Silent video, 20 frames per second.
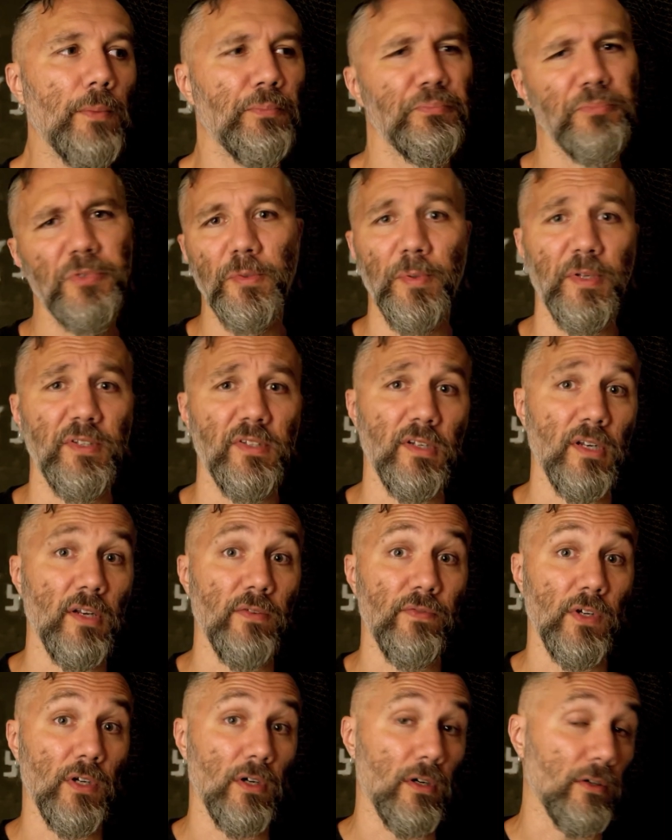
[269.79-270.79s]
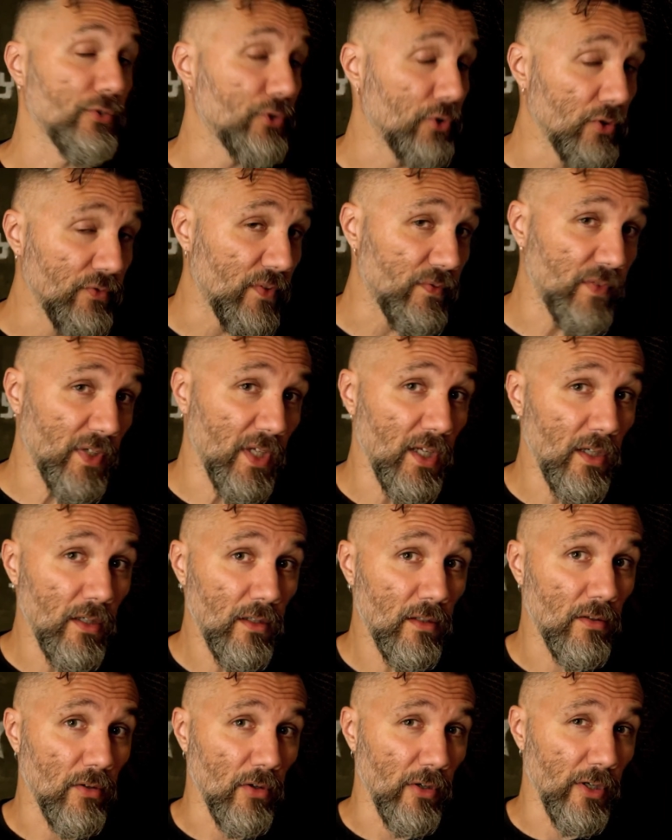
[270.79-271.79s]
Depends on if you're true 15
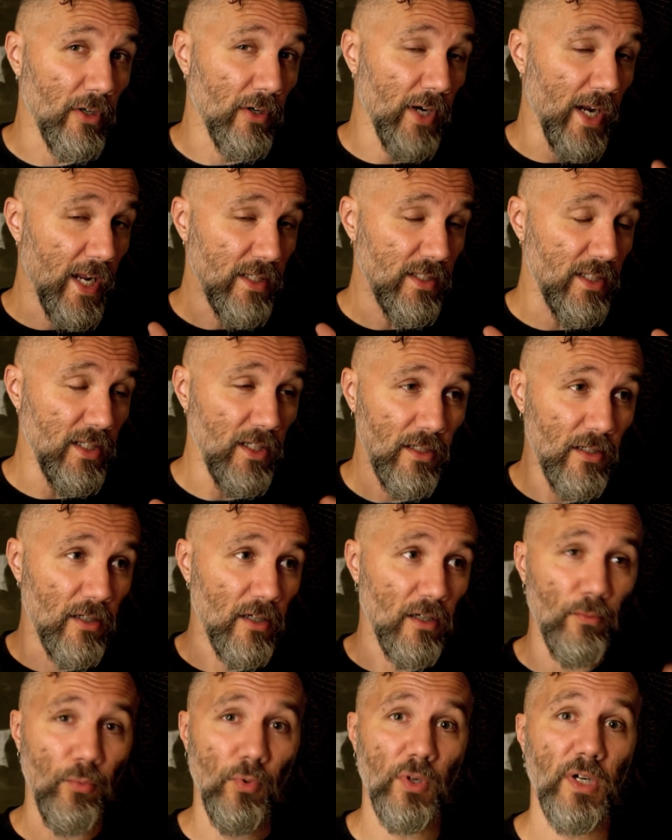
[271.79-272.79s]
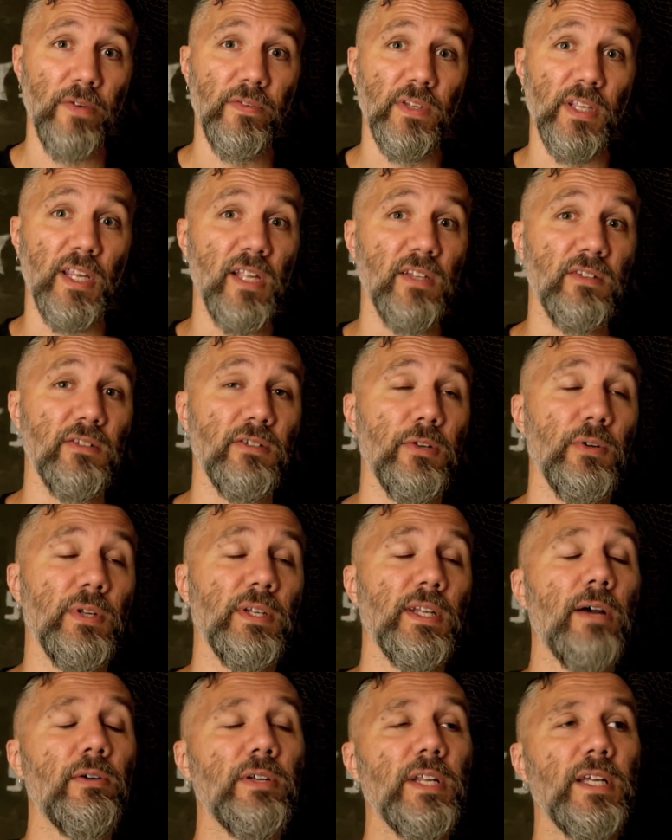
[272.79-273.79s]
or you're 18 or whatever the kids are doing
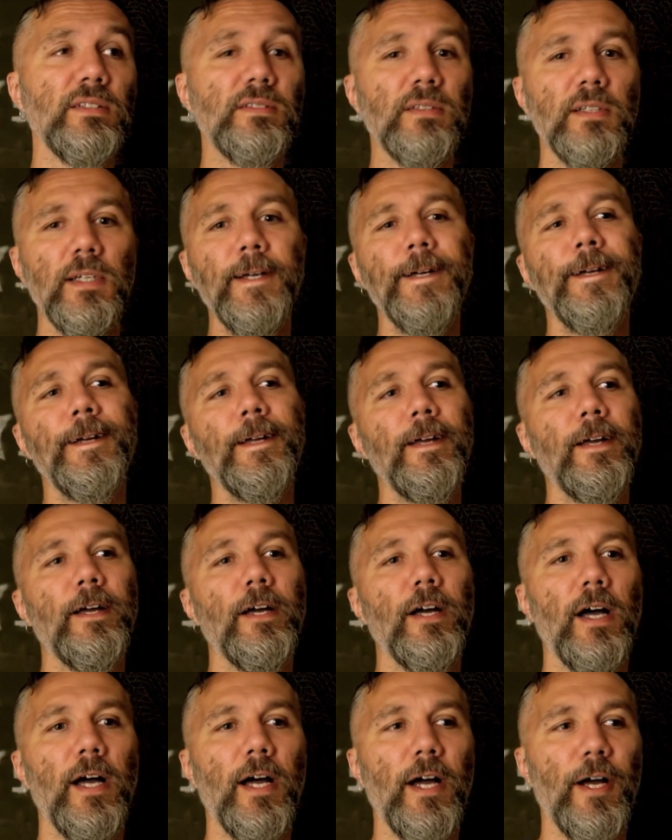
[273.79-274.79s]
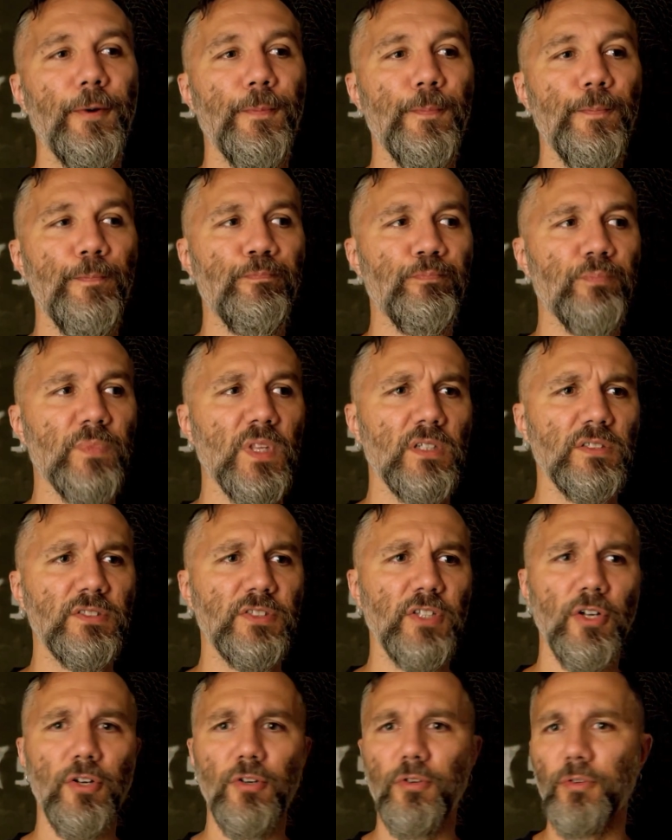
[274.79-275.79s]
nowadays.
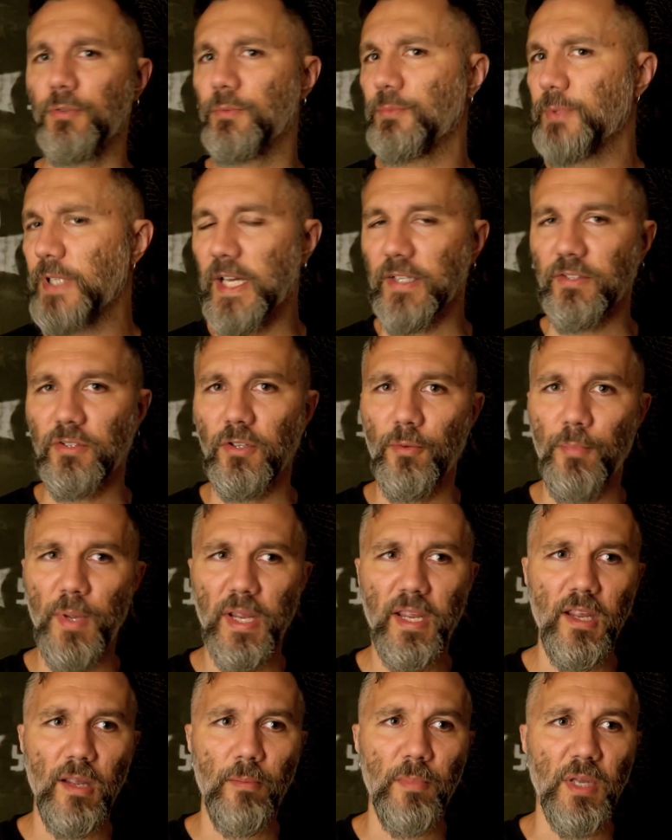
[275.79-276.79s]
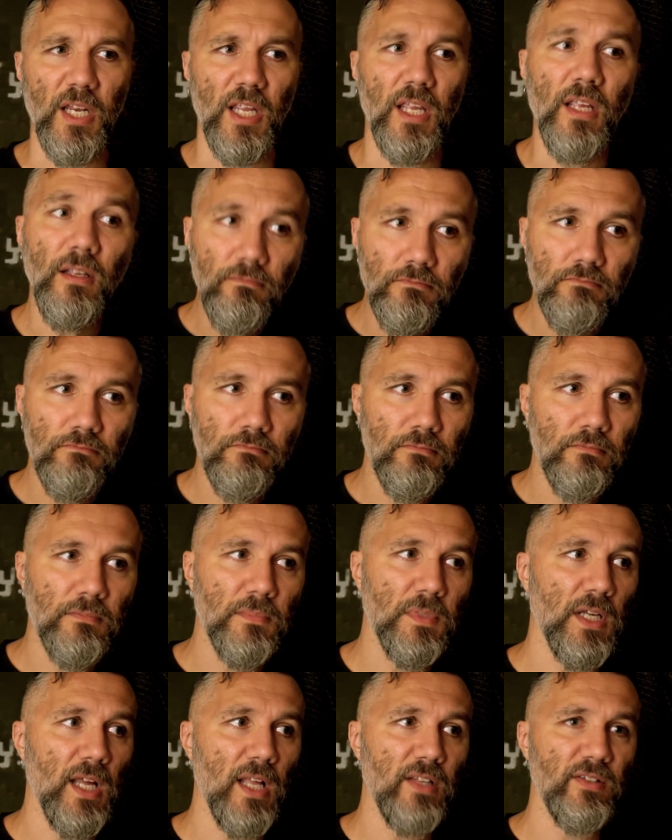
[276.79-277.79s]
So making a mini
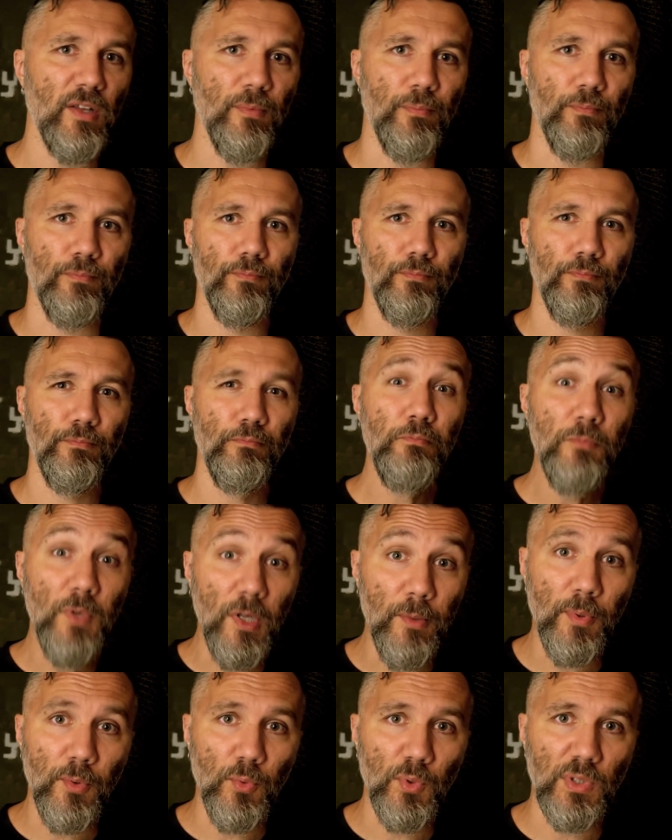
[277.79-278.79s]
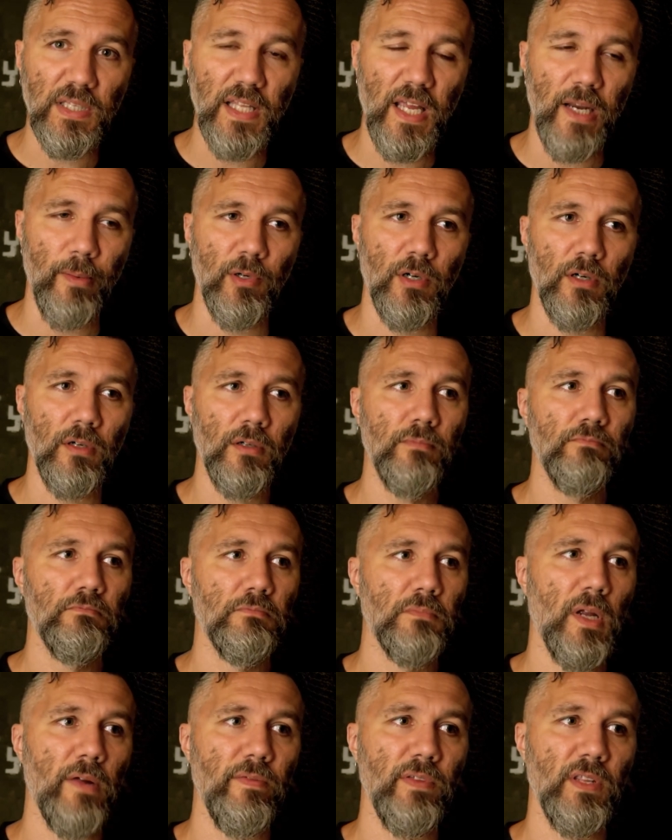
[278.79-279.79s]
ends up, maybe with labor,
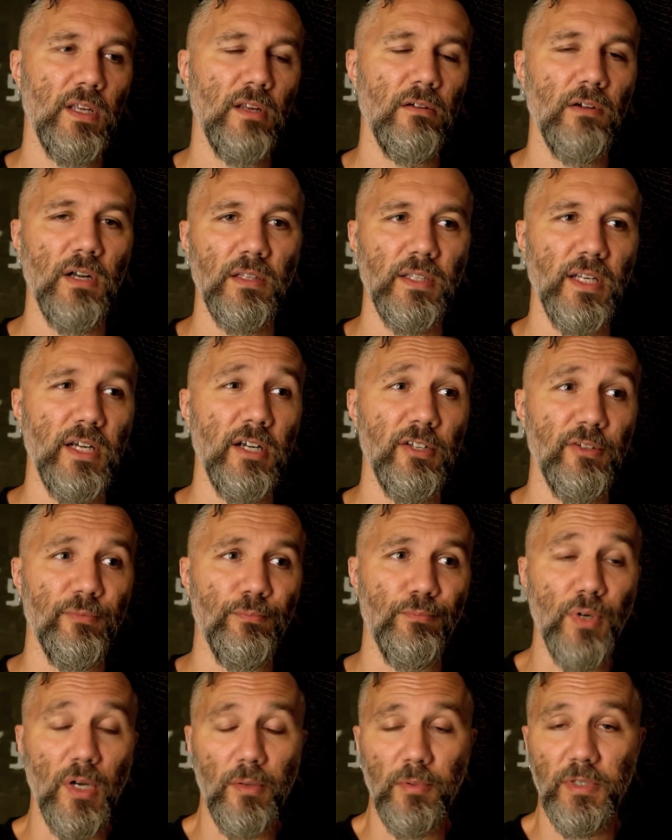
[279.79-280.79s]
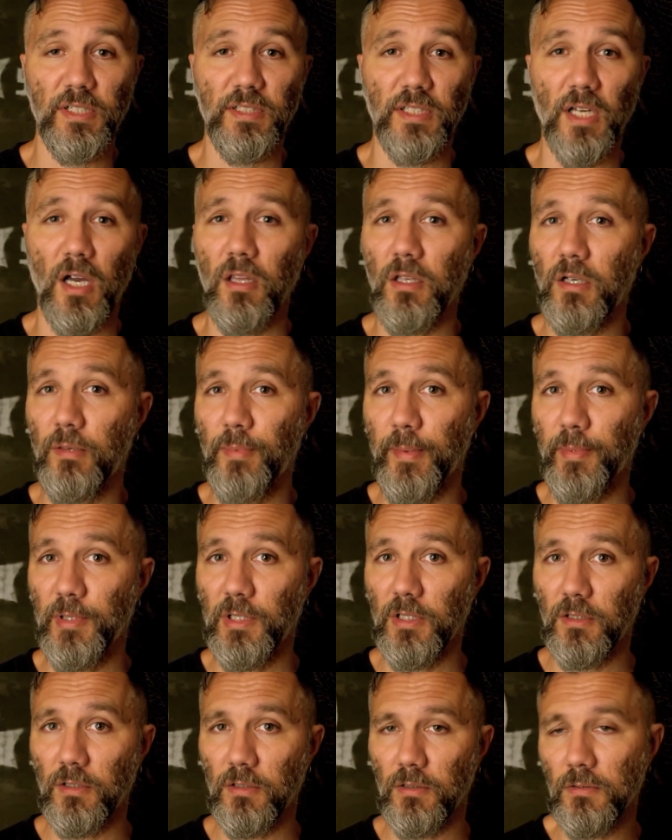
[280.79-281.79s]
everything around there is probably $1, maybe a
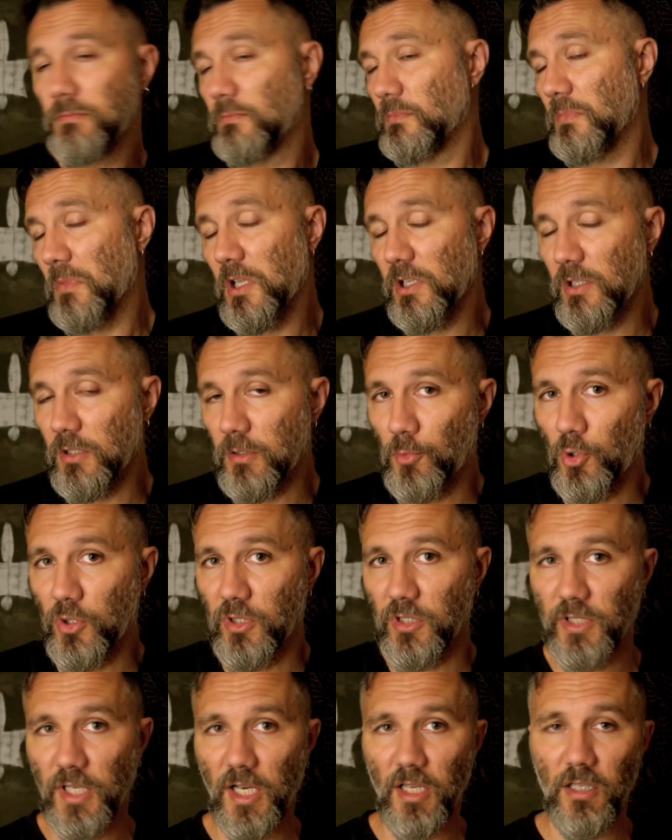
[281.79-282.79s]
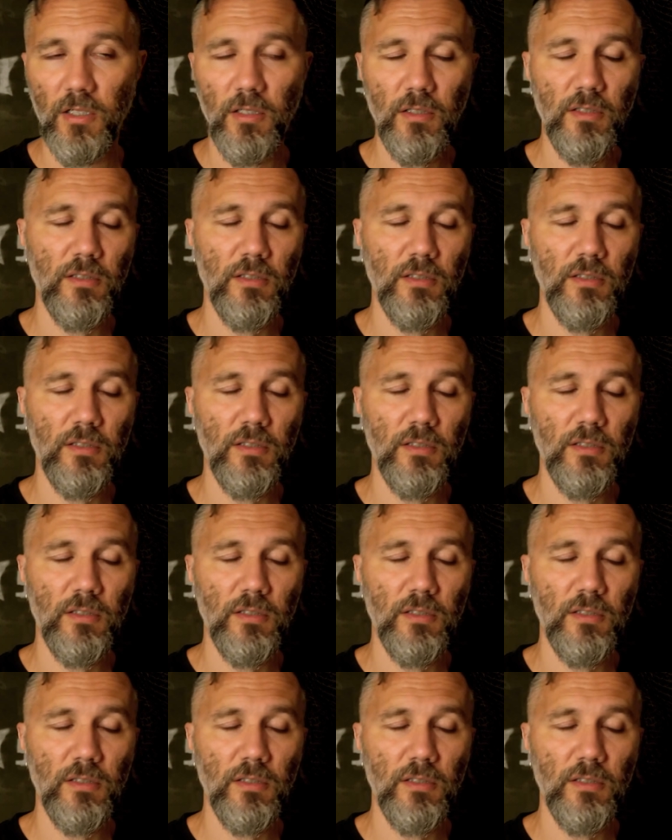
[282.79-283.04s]
little more than $1.